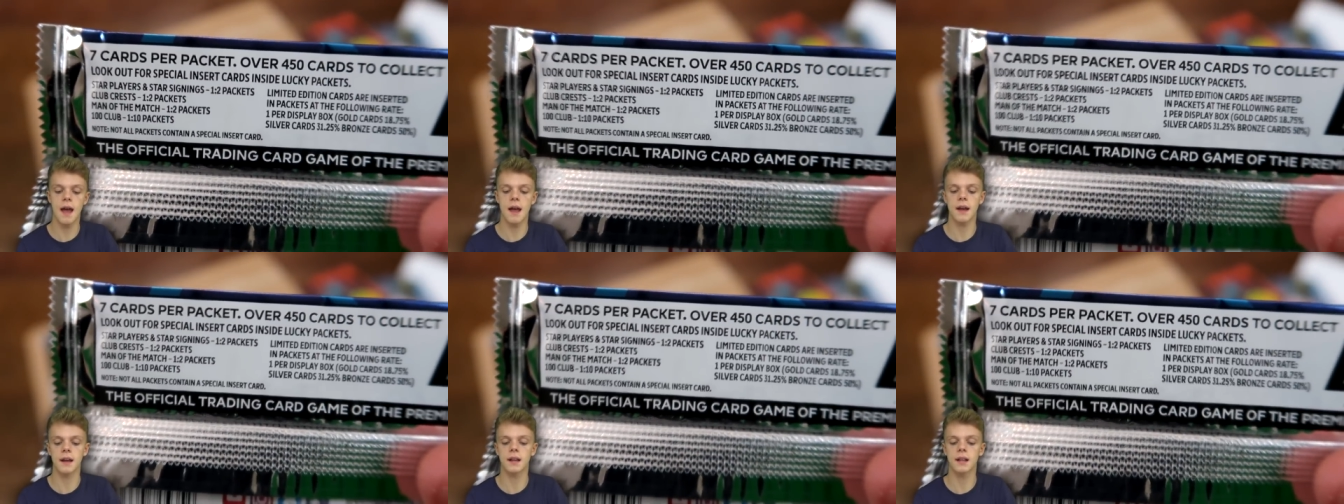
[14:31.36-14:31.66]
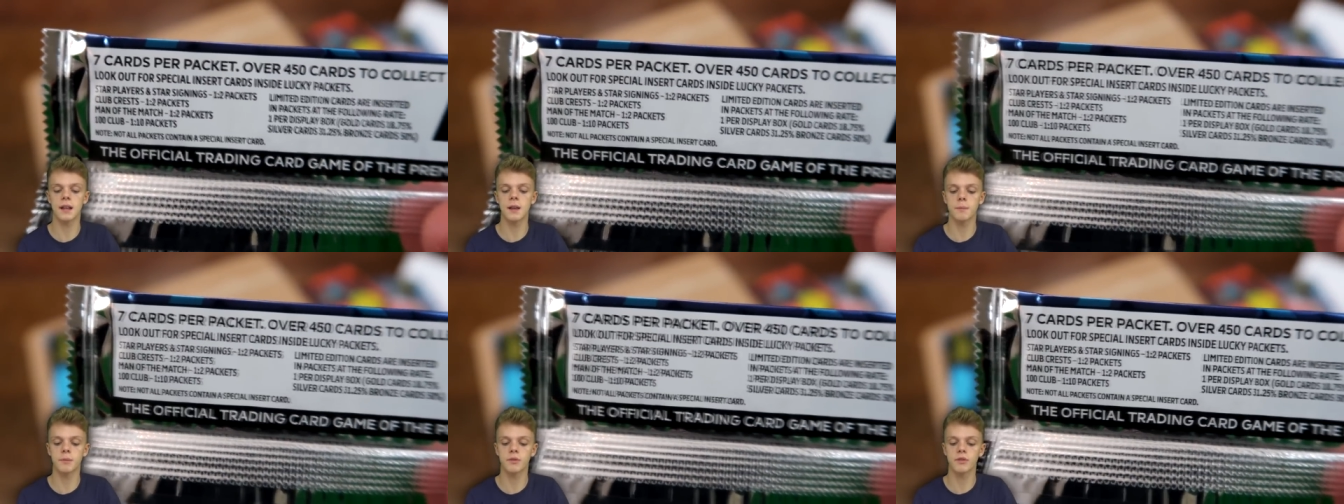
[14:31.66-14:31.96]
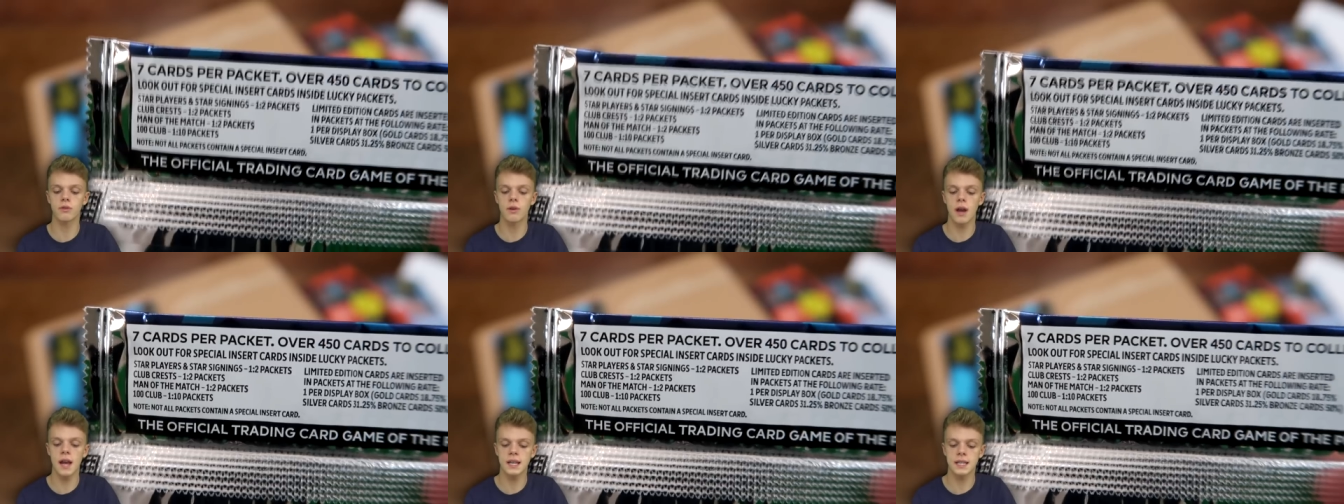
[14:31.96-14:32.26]
Uh, club
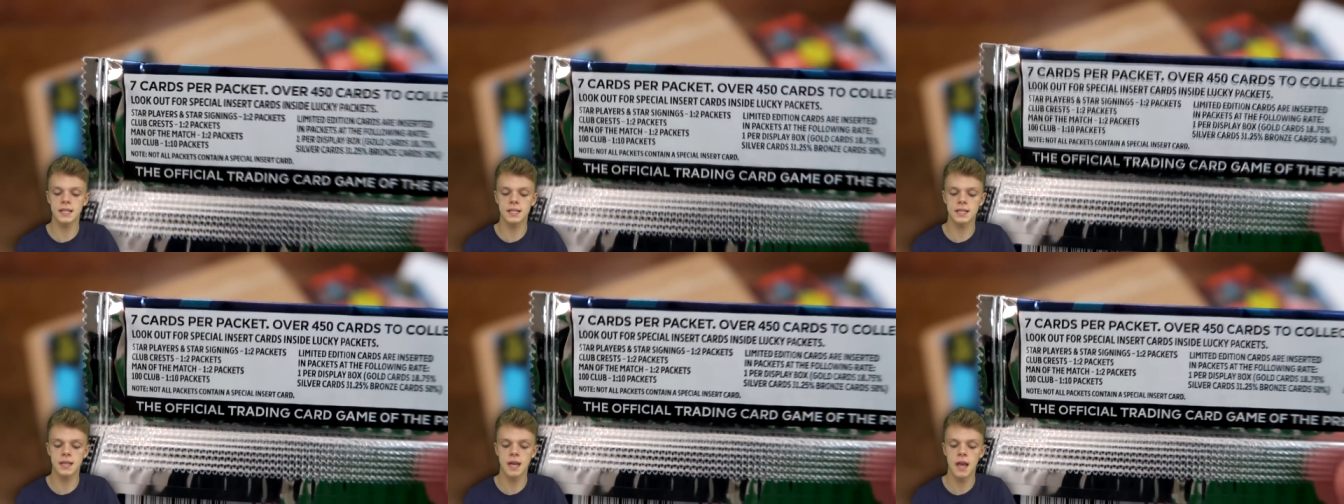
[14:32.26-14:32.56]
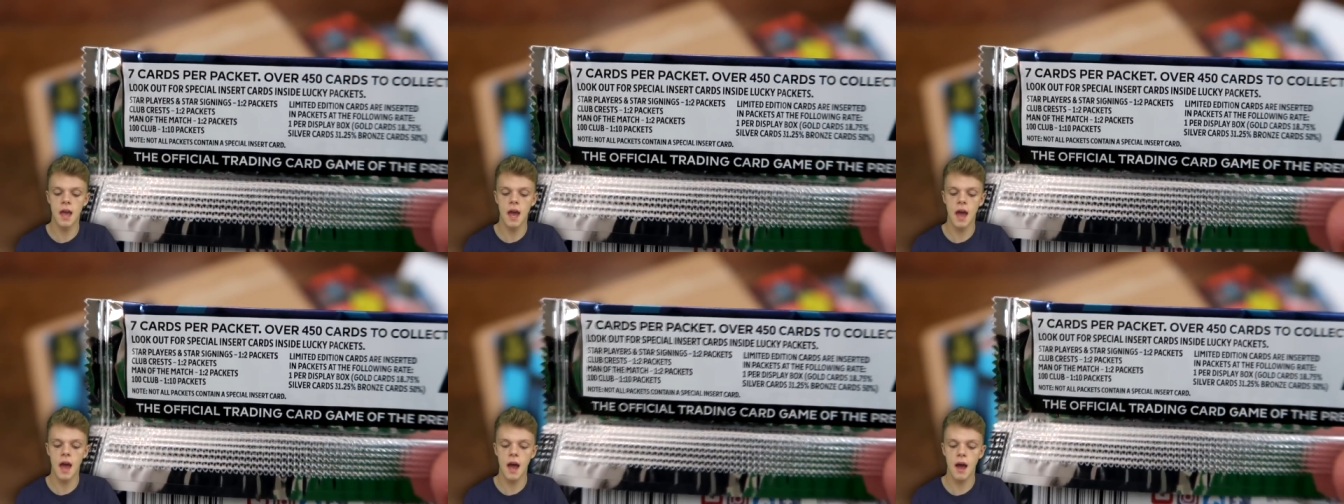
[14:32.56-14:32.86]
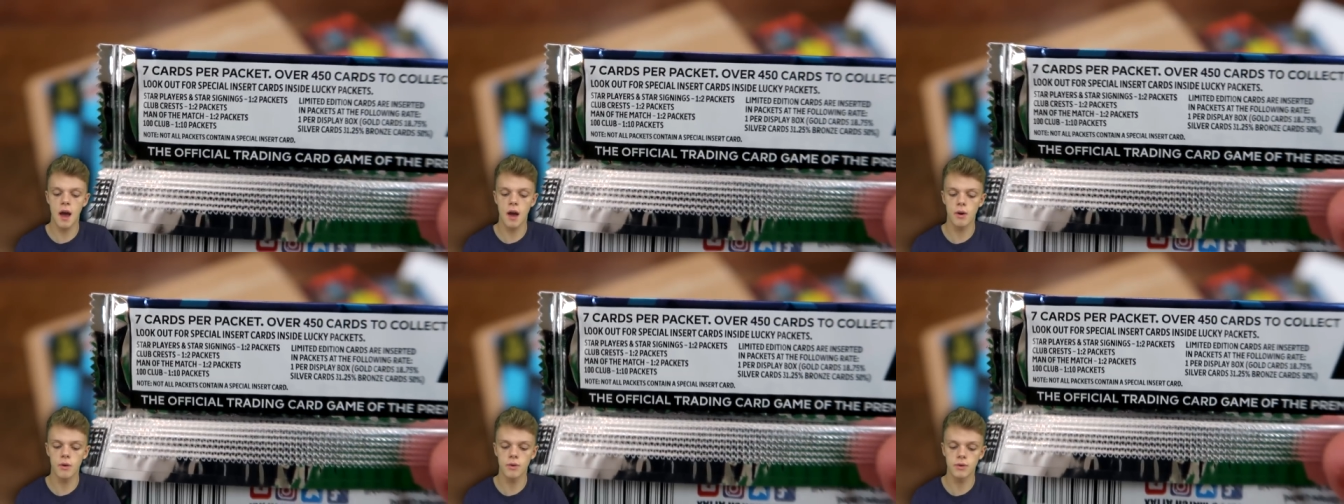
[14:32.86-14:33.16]
crests
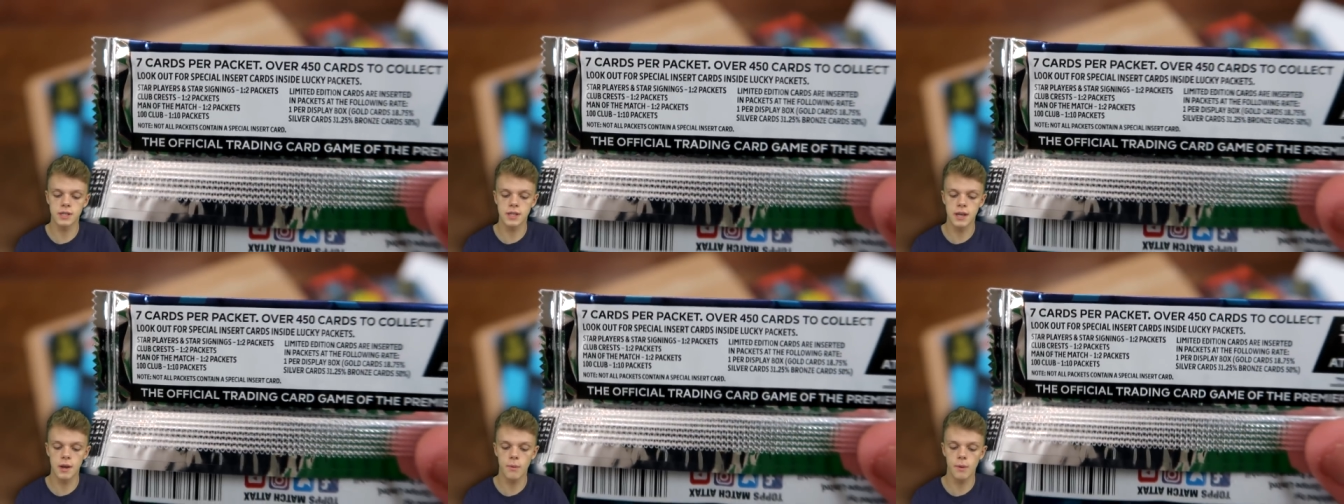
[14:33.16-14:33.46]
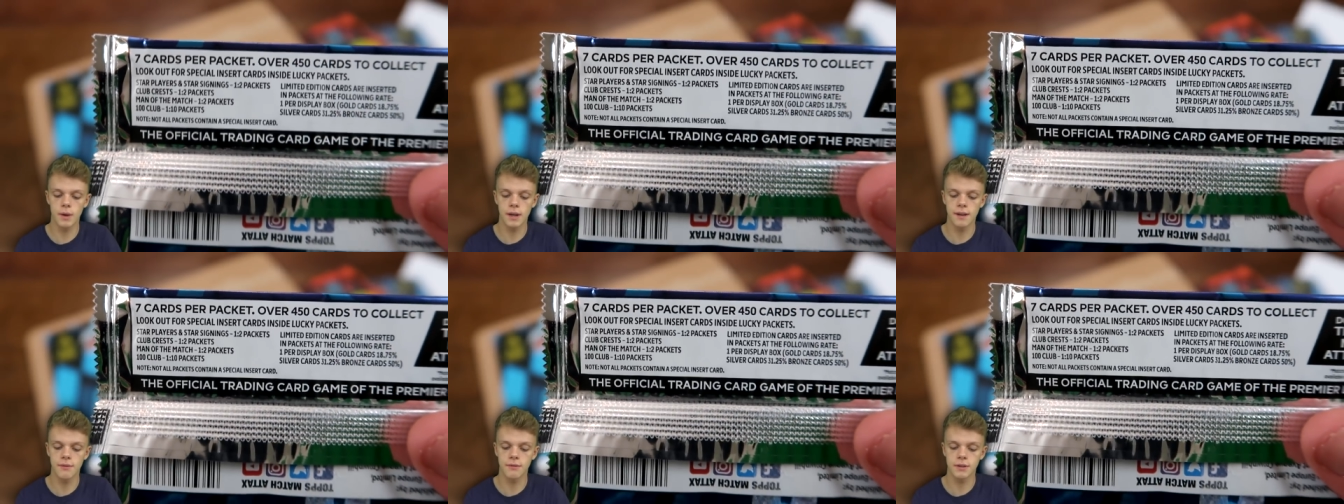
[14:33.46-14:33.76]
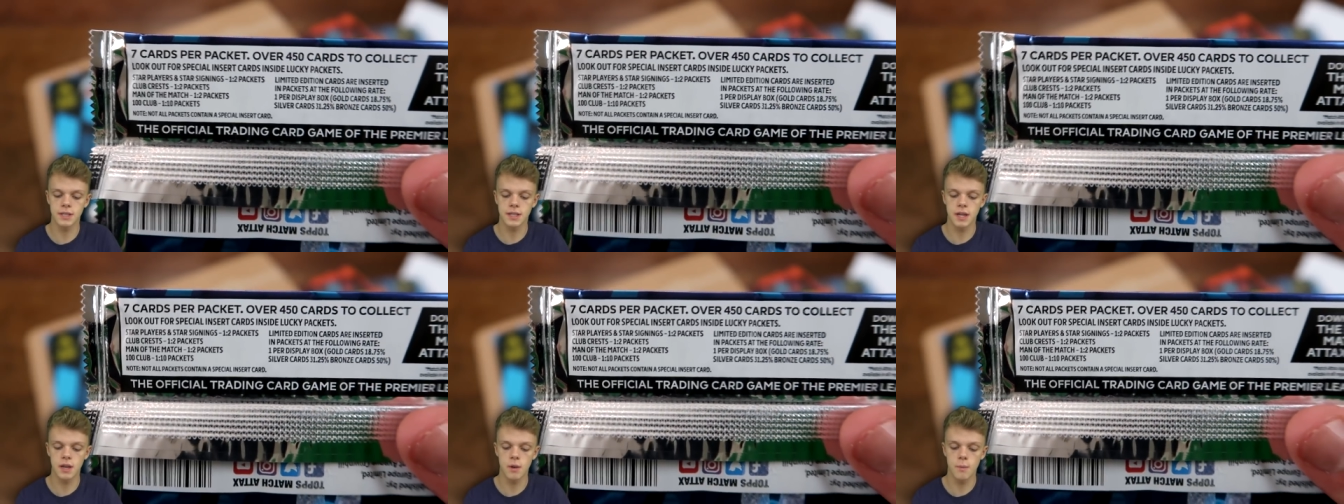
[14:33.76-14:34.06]
are also one
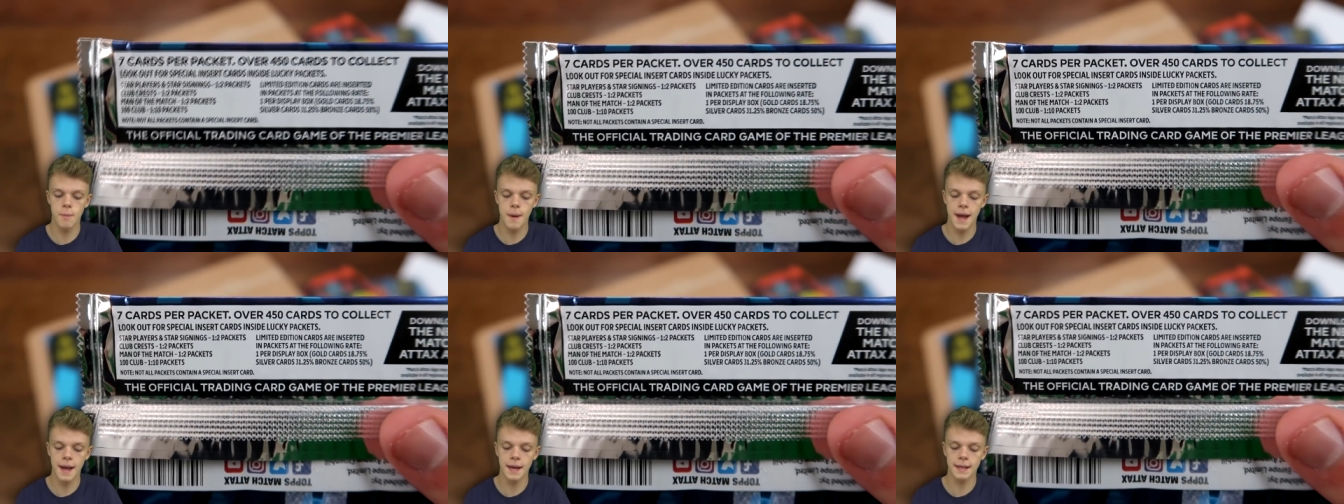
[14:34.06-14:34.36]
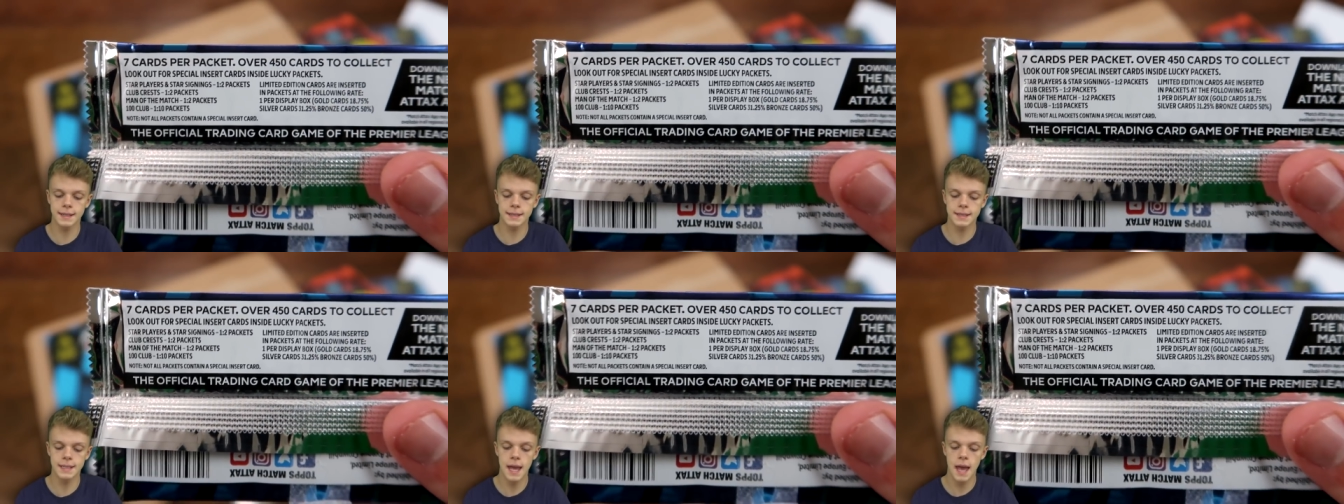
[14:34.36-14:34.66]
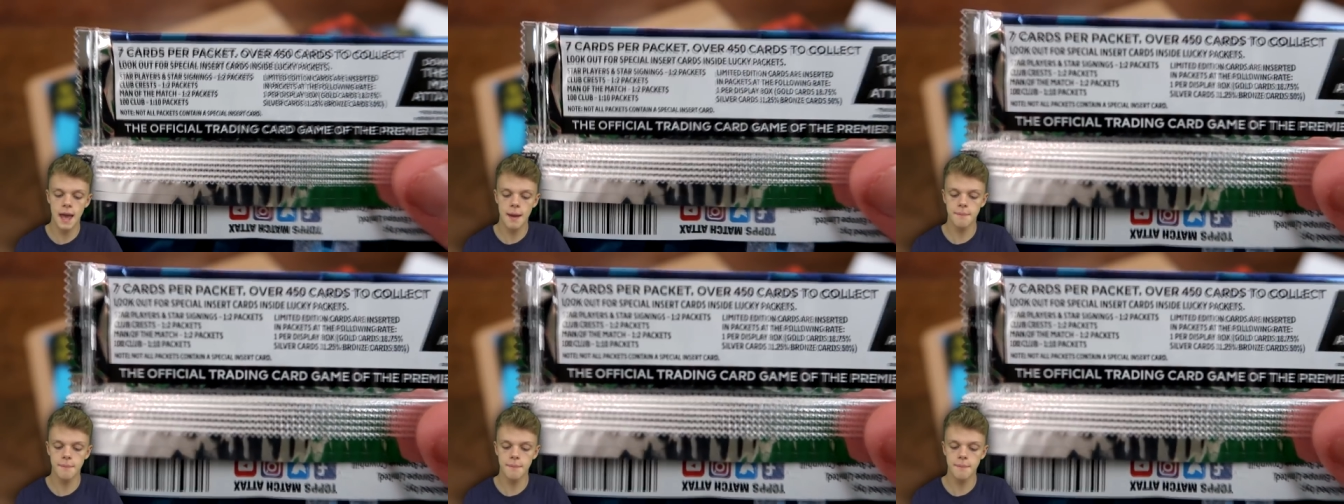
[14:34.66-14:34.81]
every two packs.